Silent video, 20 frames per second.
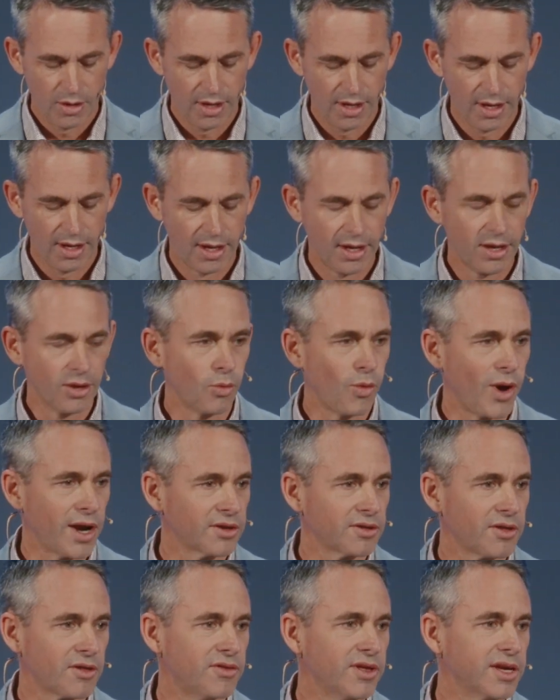Uh, one
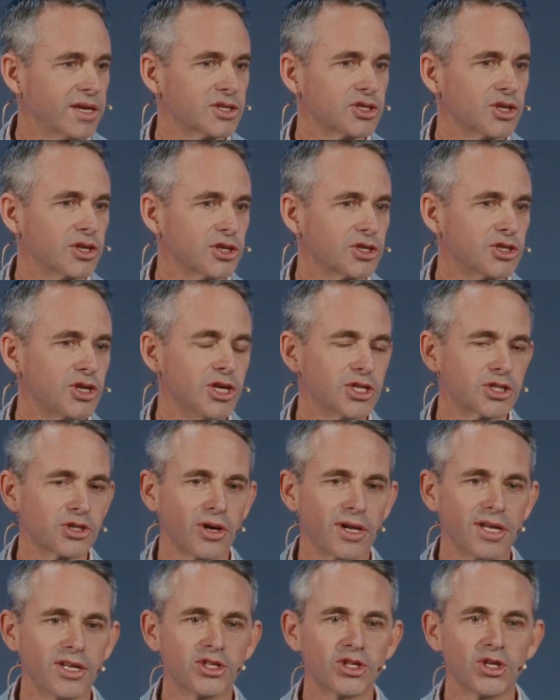of the things that the church
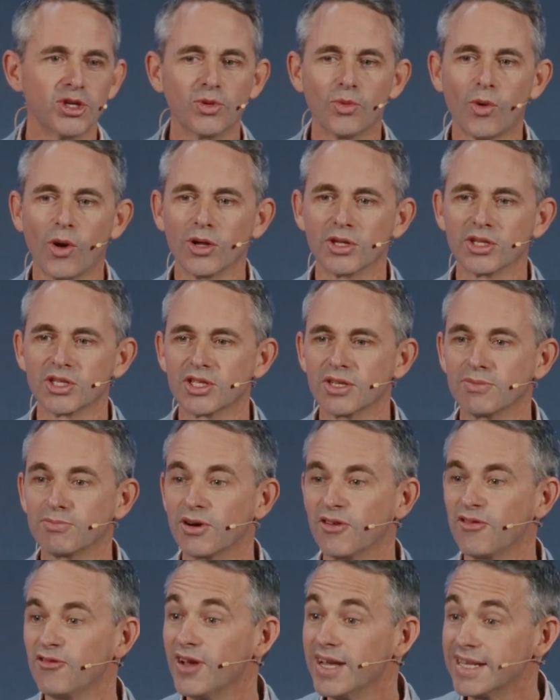got into was the
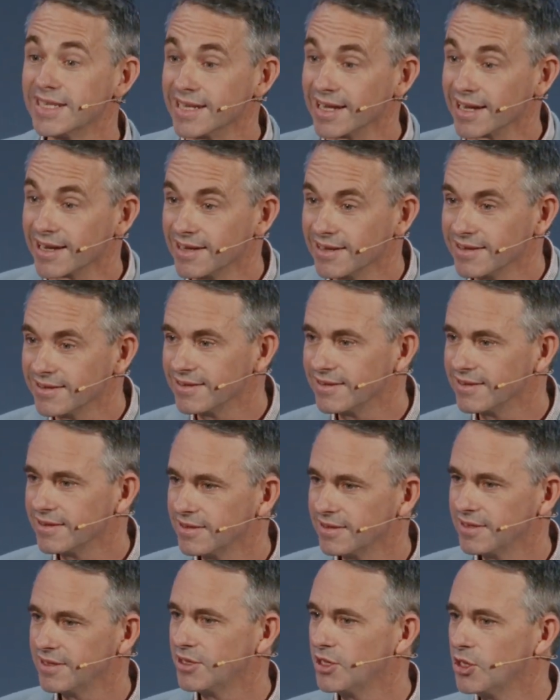prophetic
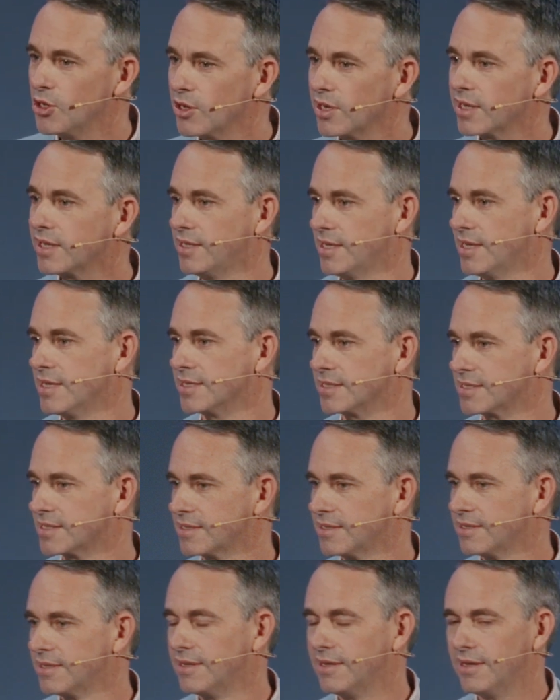in the early
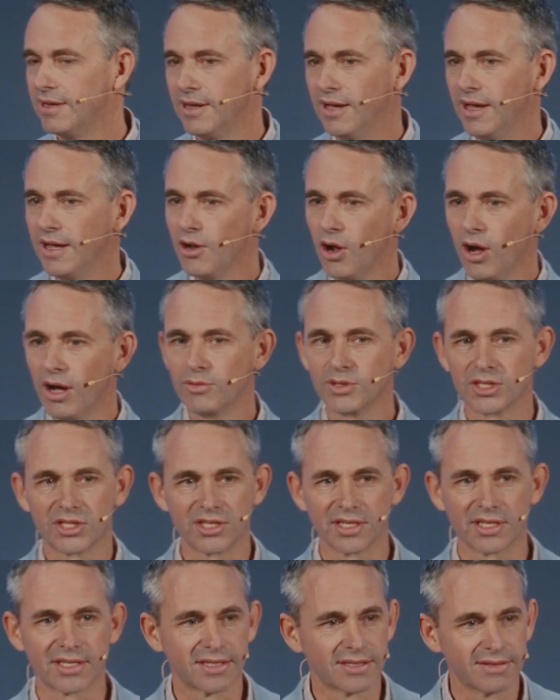years. And I was
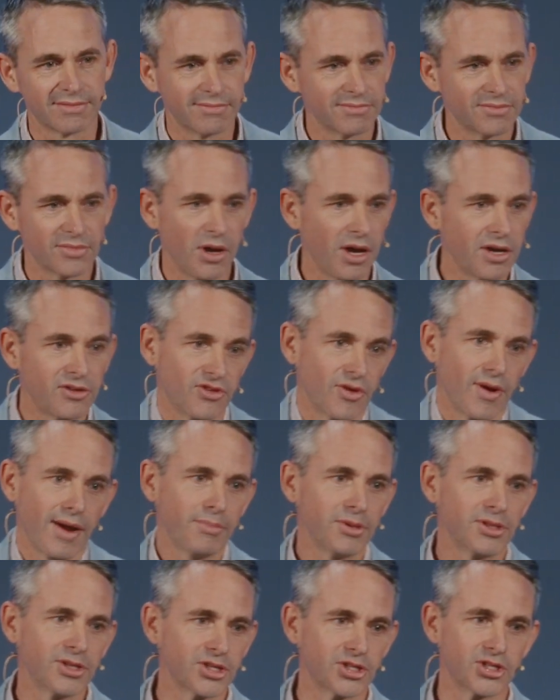just, I grew
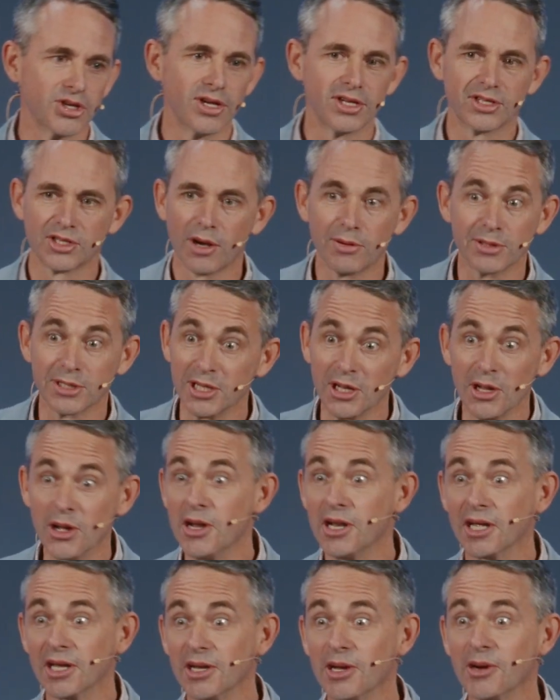up in the church, I was
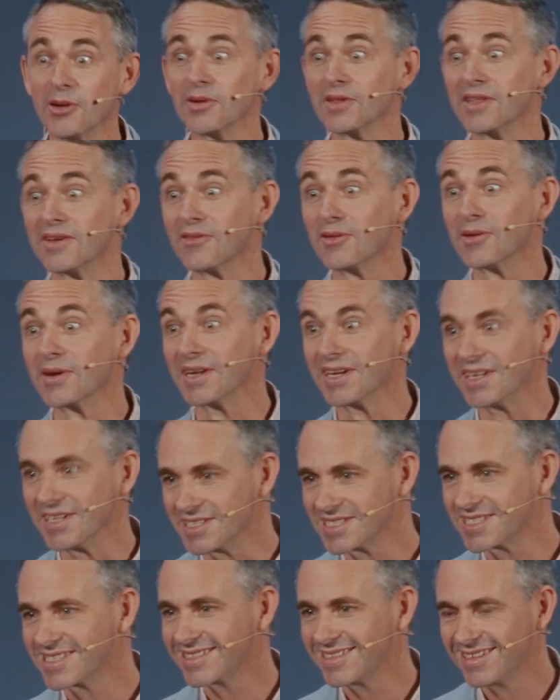learning along with everyone
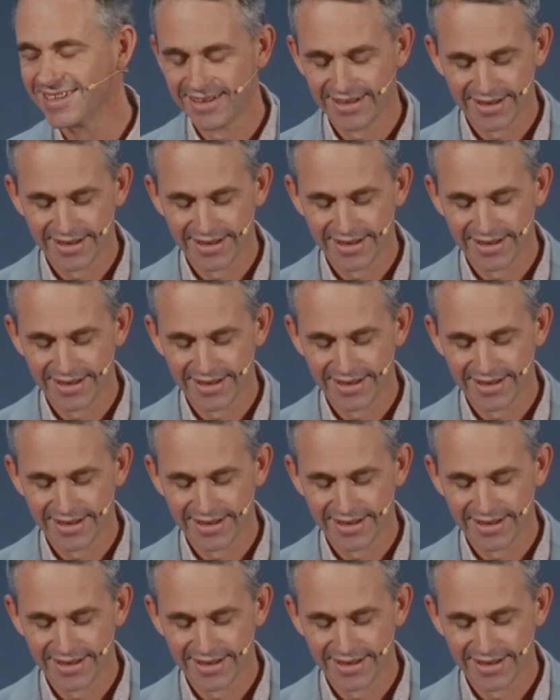else.